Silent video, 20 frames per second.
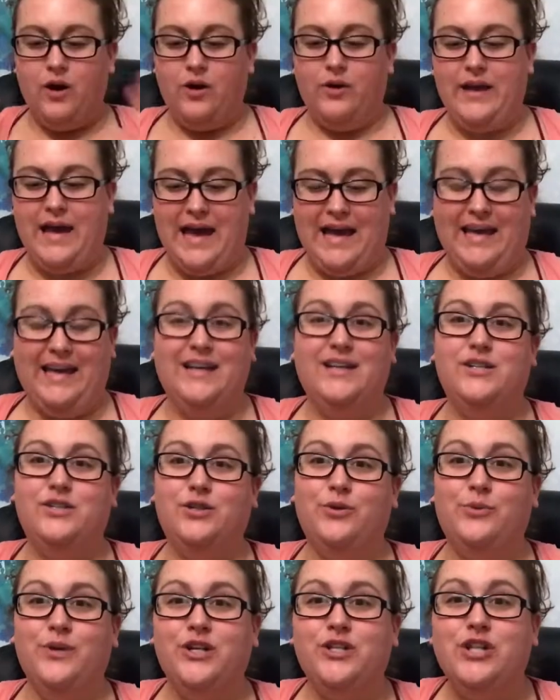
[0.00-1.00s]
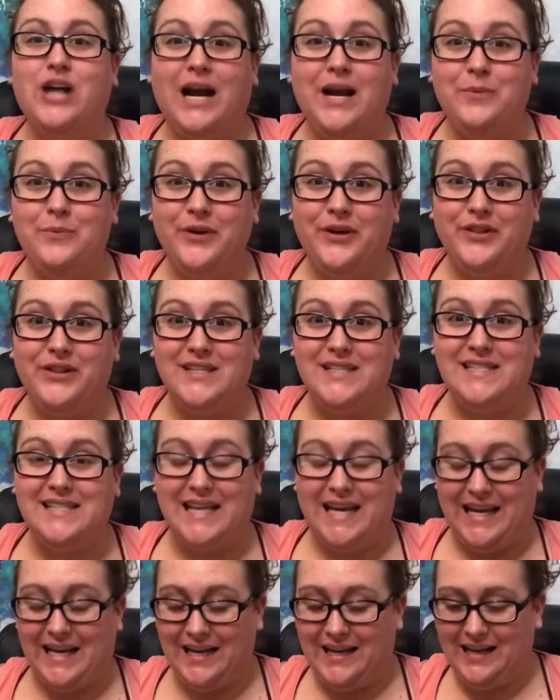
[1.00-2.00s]
Okay, so I'm gonna try to build this
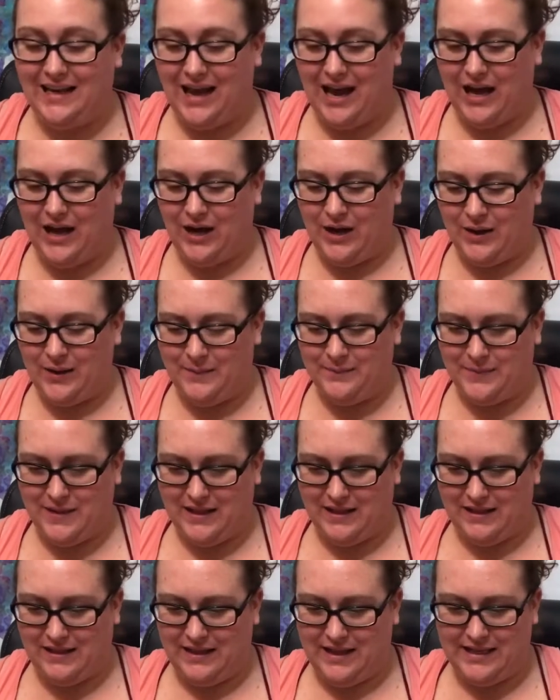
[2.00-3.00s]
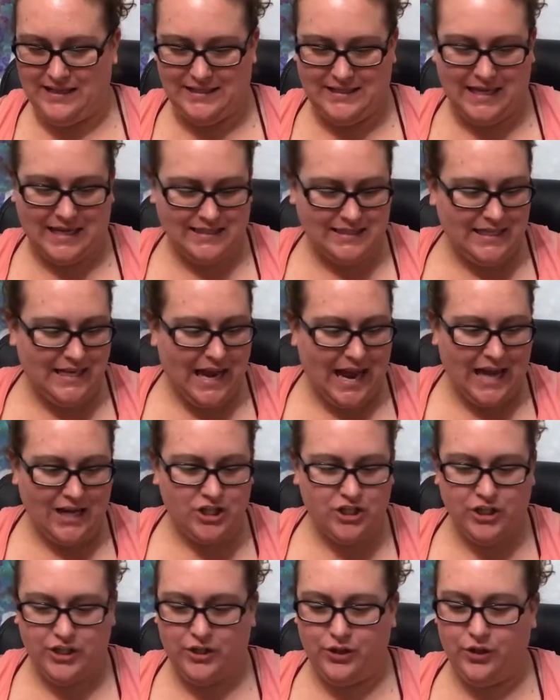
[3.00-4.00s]
thing. It doesn't
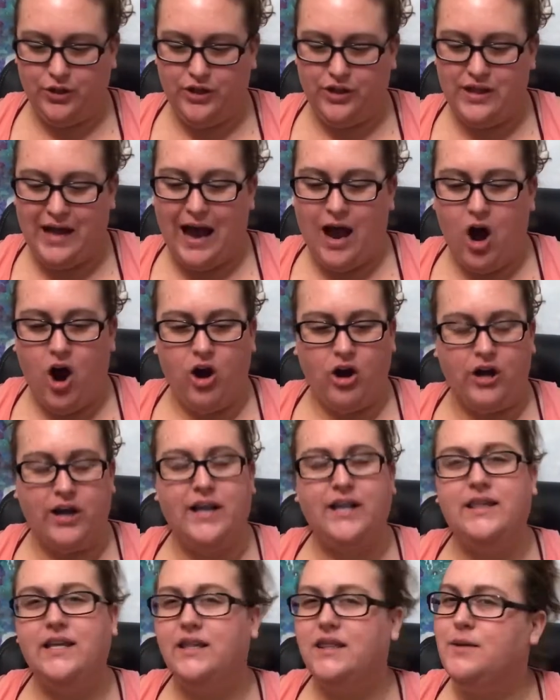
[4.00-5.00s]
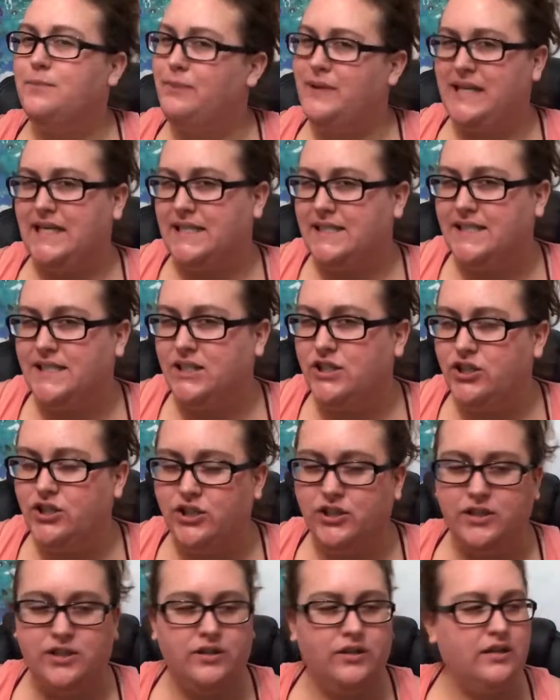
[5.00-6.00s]
actually look that hard. I think the pieces
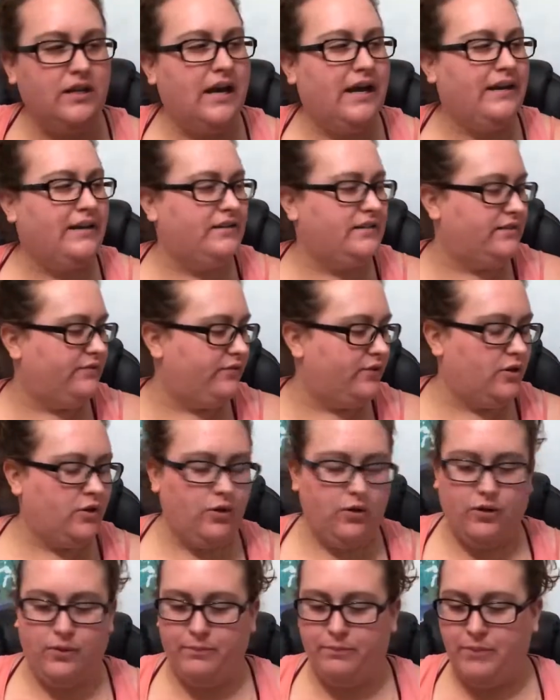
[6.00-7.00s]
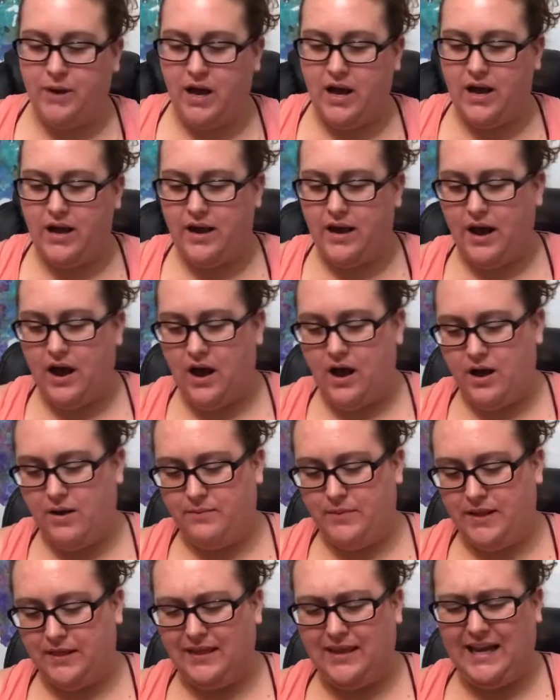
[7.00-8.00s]
just look kind of difficult, but
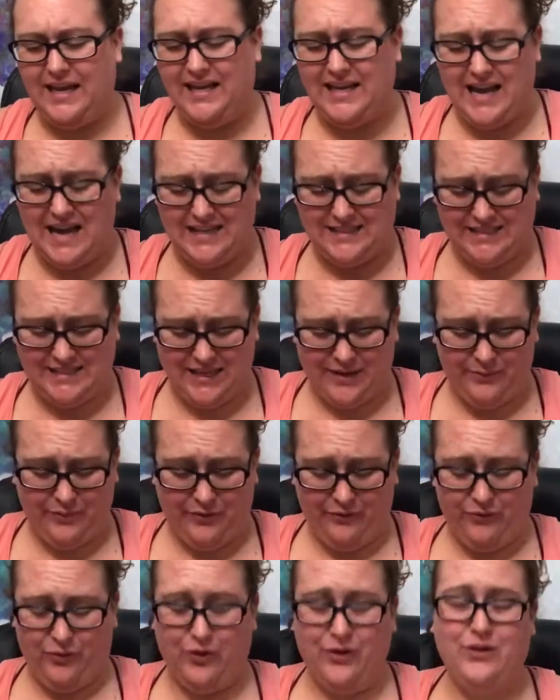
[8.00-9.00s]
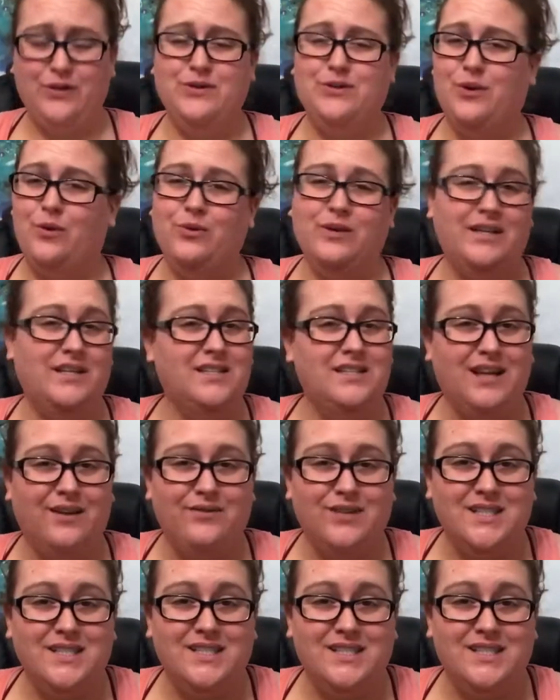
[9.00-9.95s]
like I said before, there's only 7